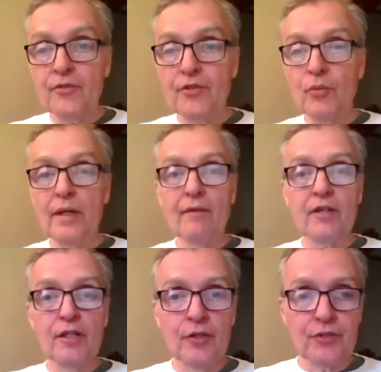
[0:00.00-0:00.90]
So we
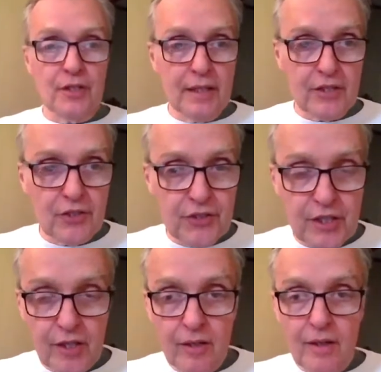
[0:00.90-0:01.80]
have close
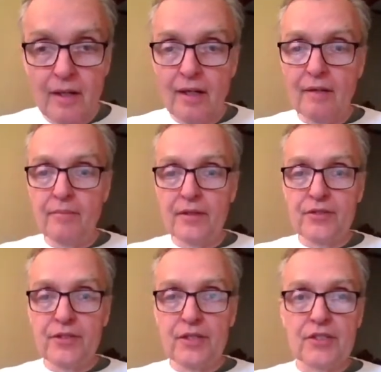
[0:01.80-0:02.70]
elections here. I've
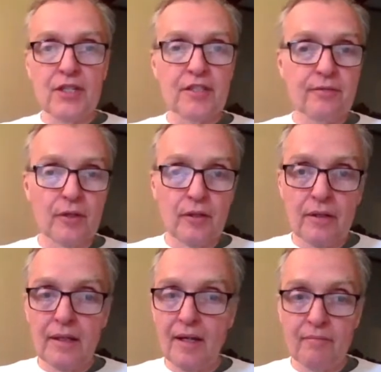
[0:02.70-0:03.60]
been
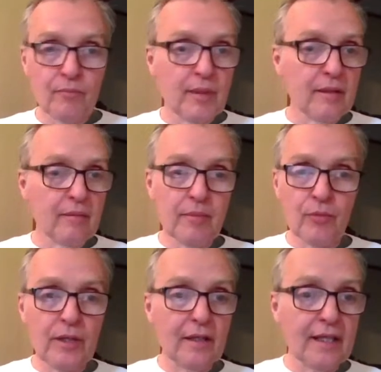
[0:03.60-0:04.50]
successful, and I've
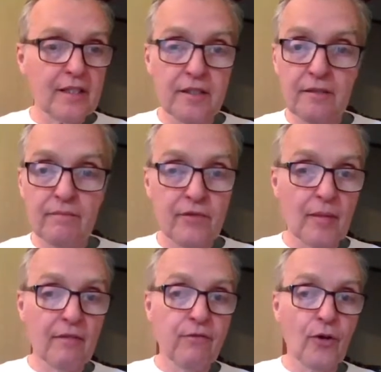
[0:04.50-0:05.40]
been reelected
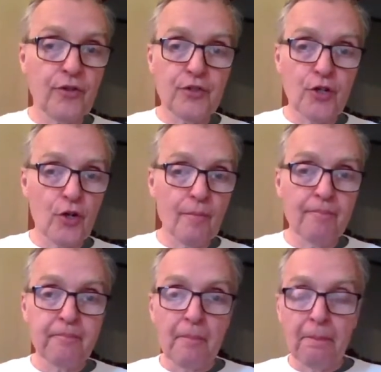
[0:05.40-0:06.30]
for my fourth
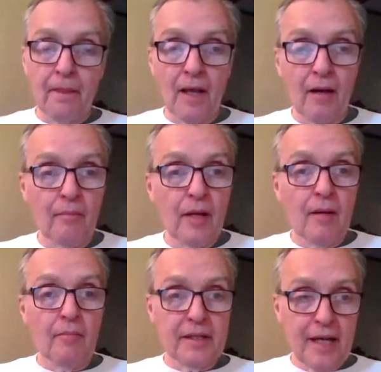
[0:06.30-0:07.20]
term.
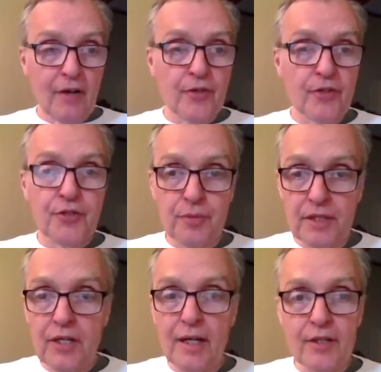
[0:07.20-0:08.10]
But now there's
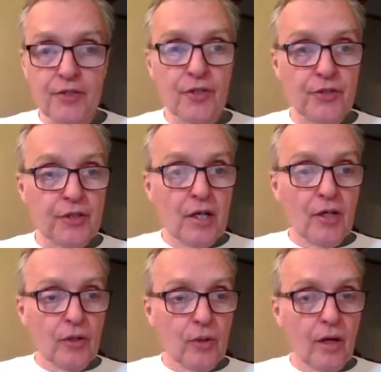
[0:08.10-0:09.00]
three challengers
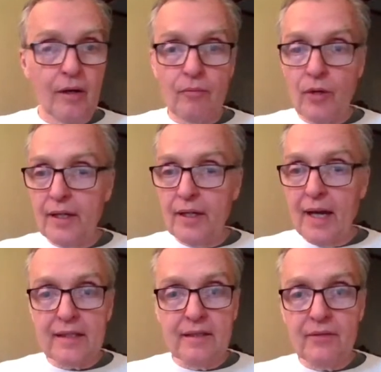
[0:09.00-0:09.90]
who are running
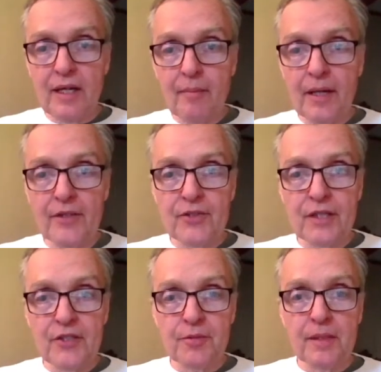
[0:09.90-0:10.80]
active campaigns
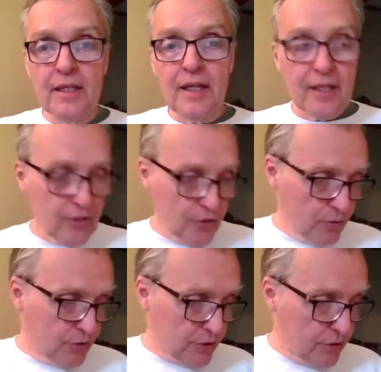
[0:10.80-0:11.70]
against me, and I could
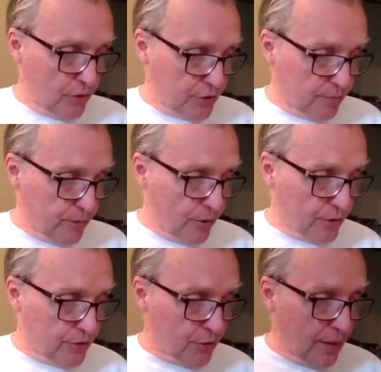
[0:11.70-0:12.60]
use your support.